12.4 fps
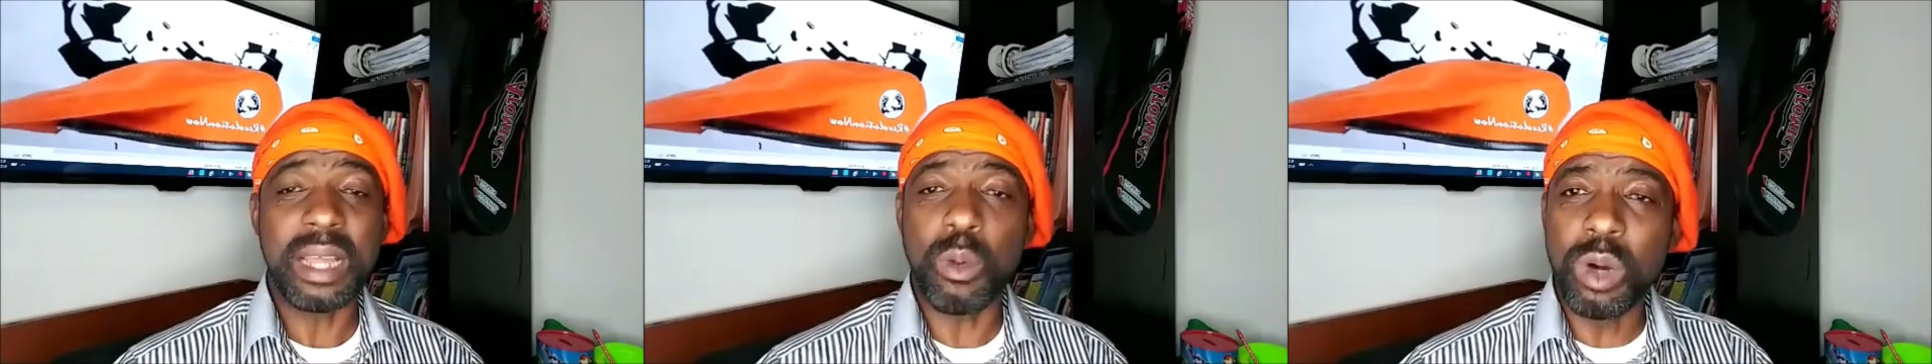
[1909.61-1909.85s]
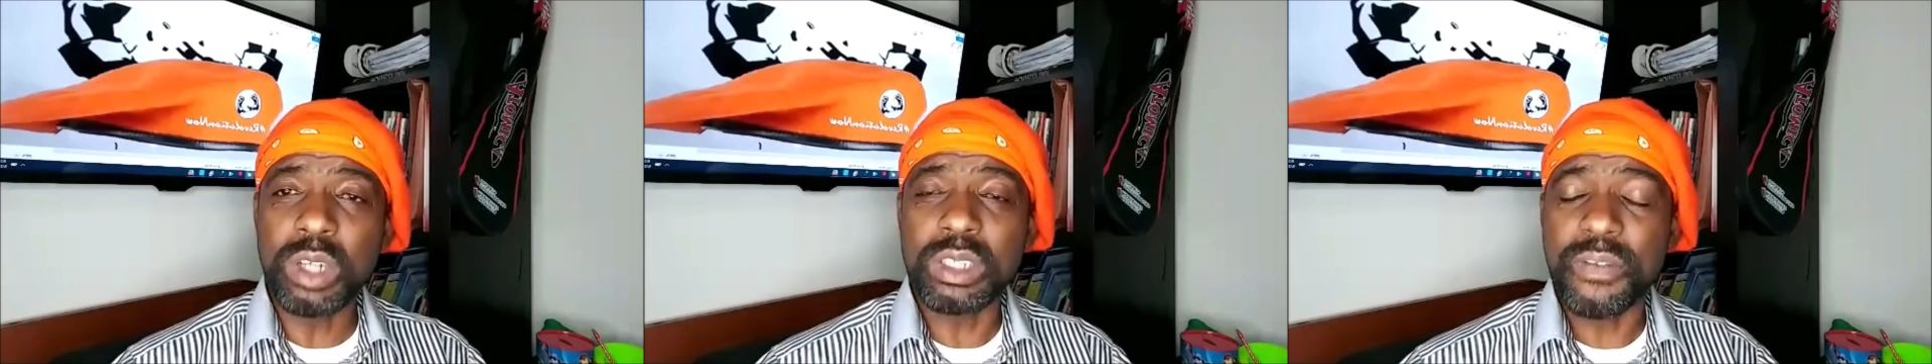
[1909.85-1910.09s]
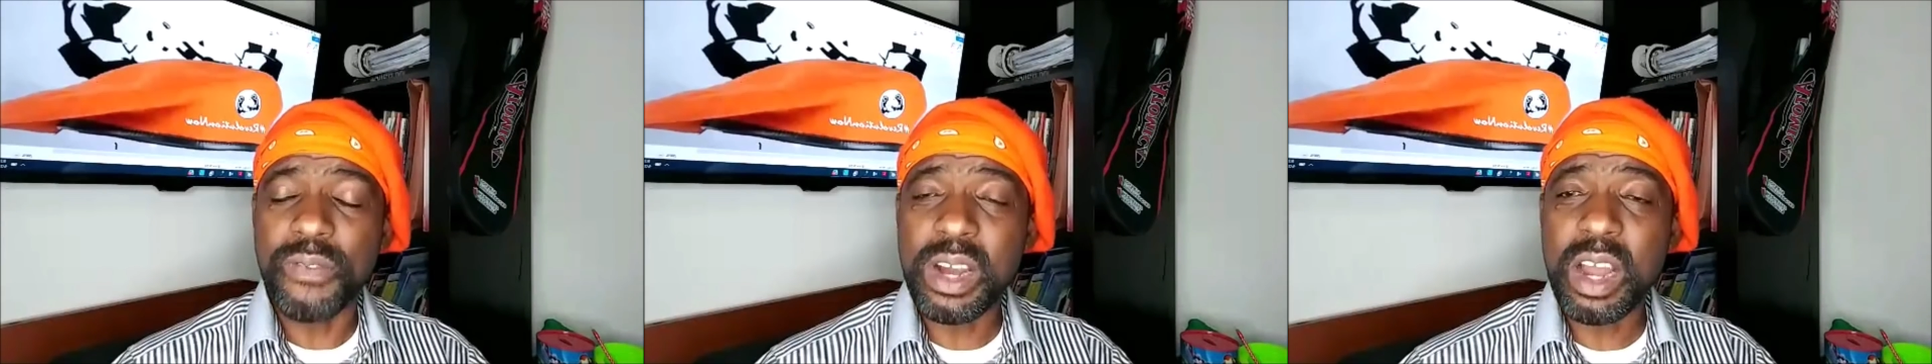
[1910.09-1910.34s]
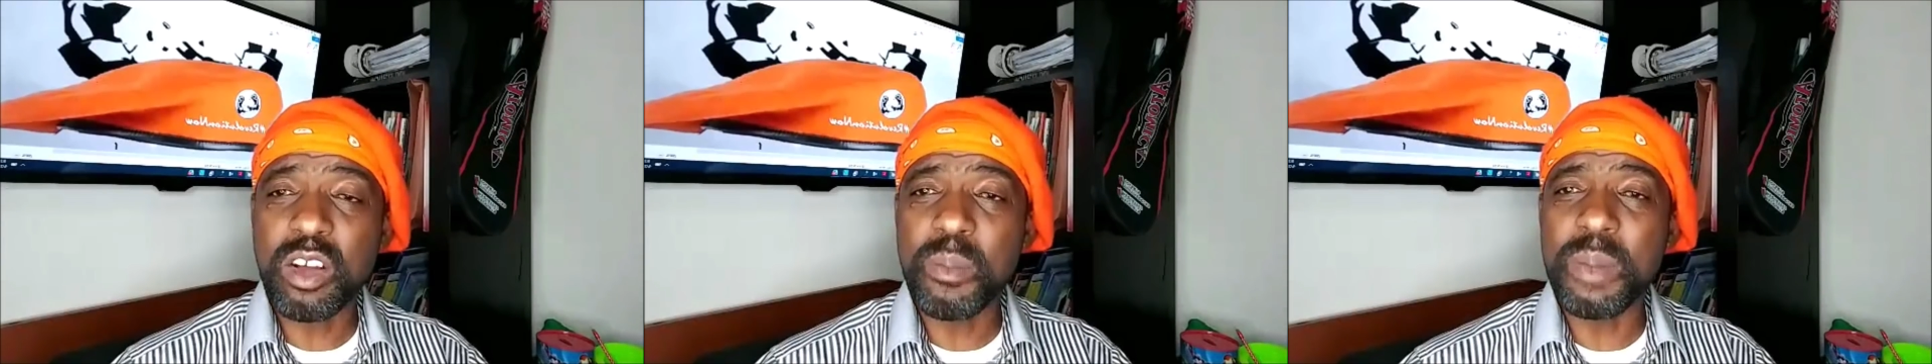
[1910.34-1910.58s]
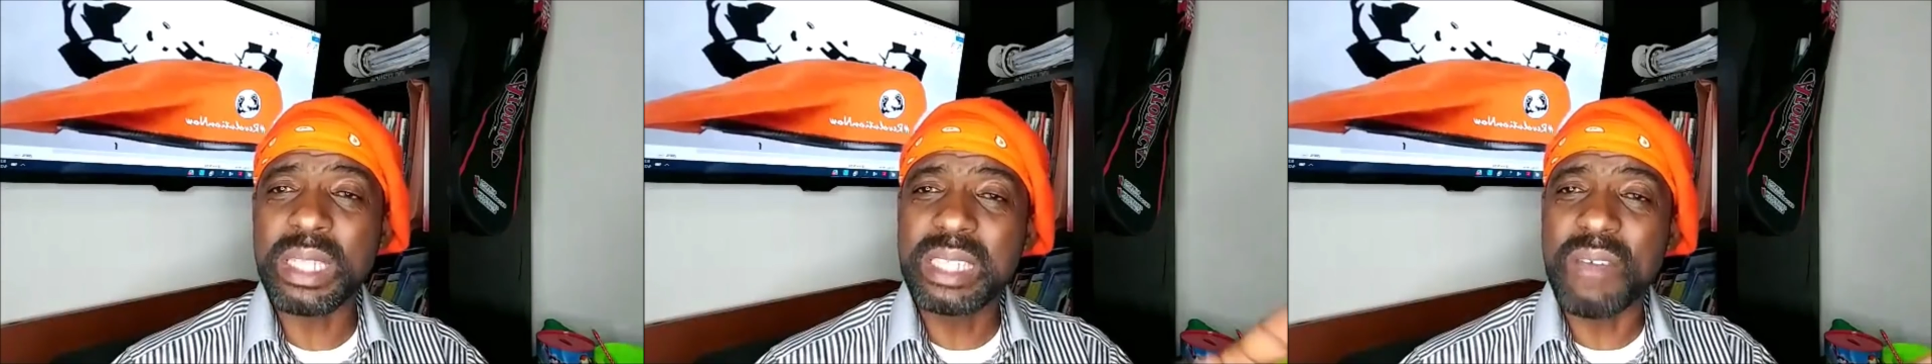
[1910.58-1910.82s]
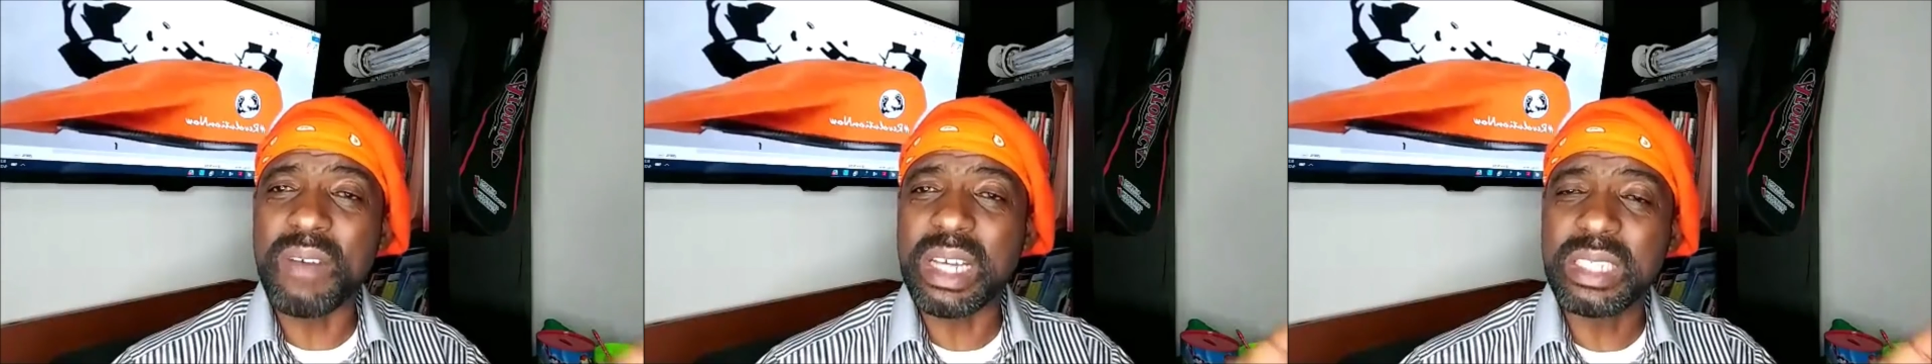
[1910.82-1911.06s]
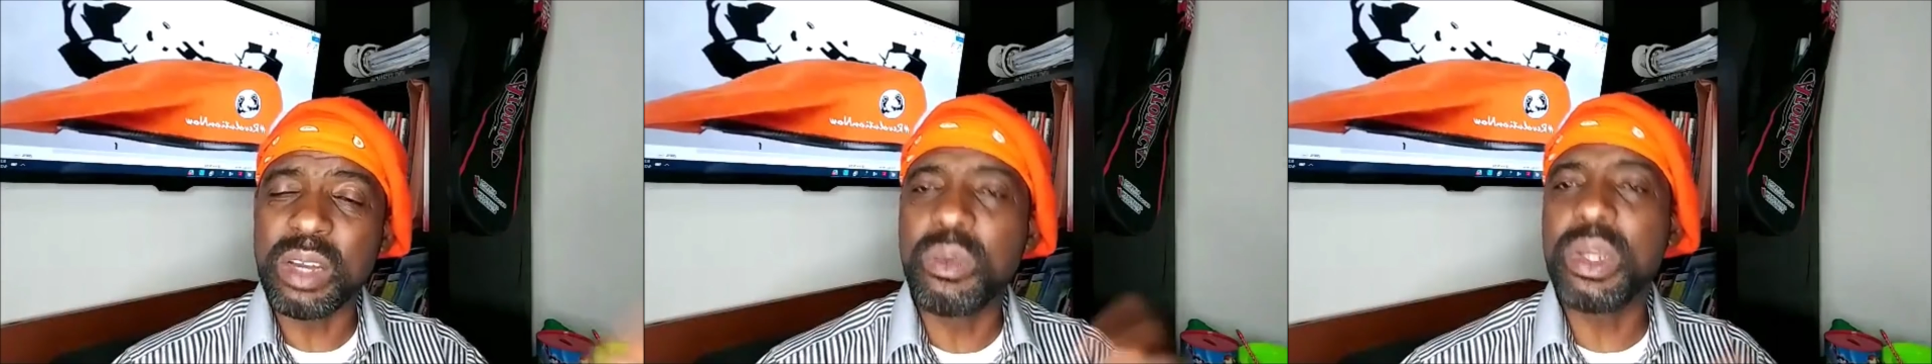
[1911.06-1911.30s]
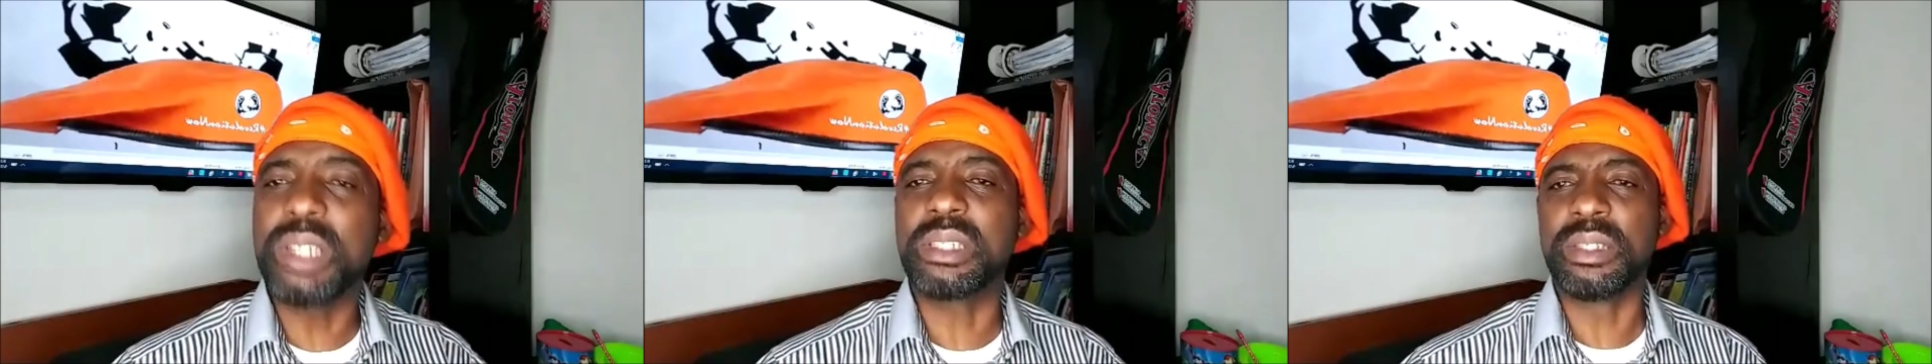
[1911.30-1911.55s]
What the federal government gave us a
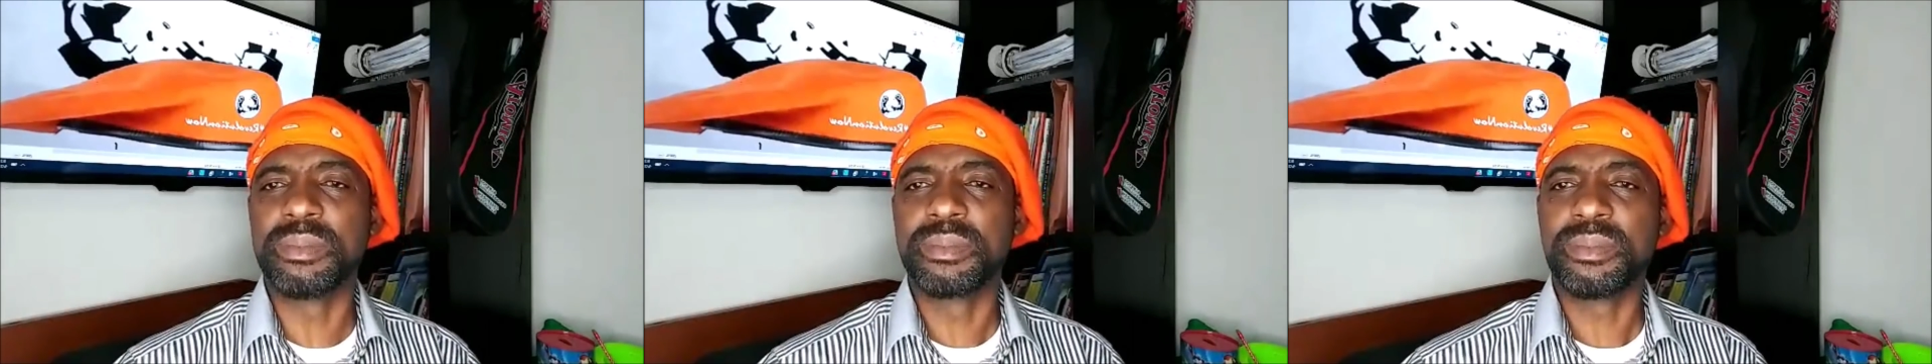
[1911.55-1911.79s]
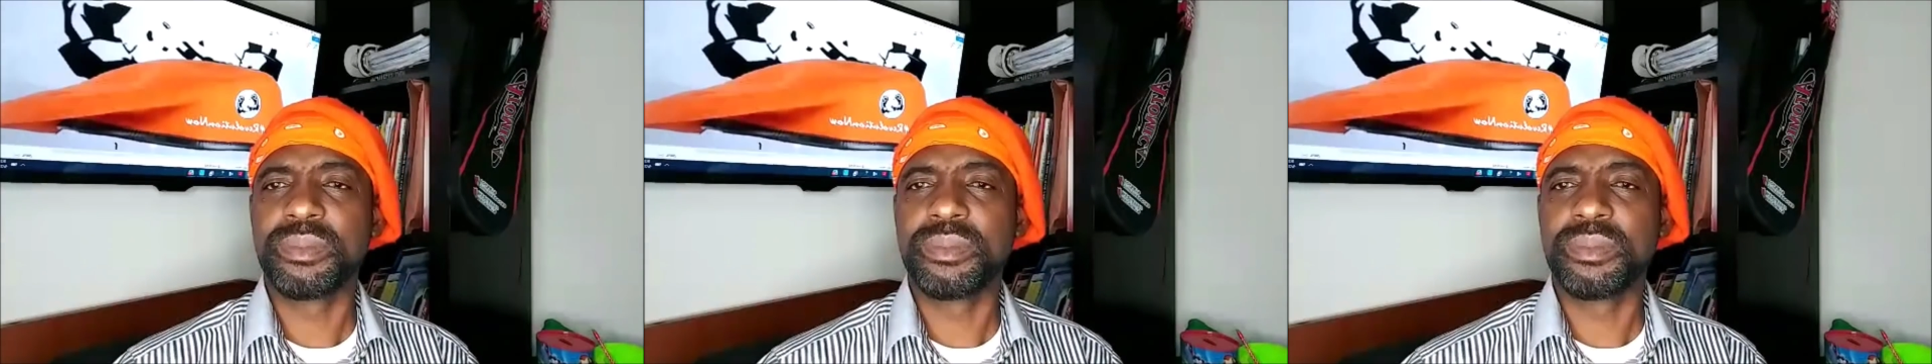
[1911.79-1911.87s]
reason.